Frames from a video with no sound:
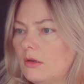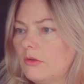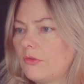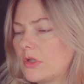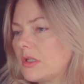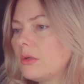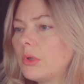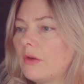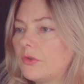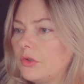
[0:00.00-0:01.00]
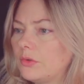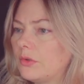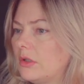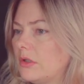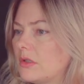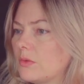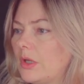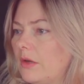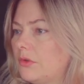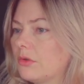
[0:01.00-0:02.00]
First thing we have to do is we
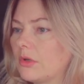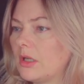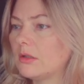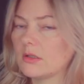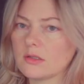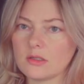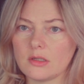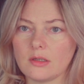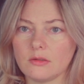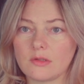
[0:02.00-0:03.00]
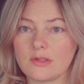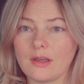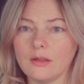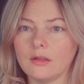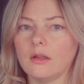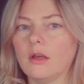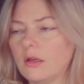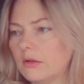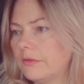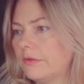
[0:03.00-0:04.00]
have to create this cell
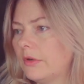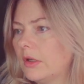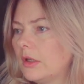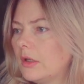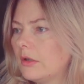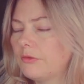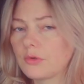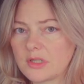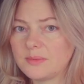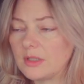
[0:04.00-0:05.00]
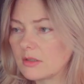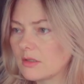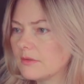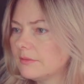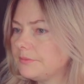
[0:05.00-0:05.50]
of four spins.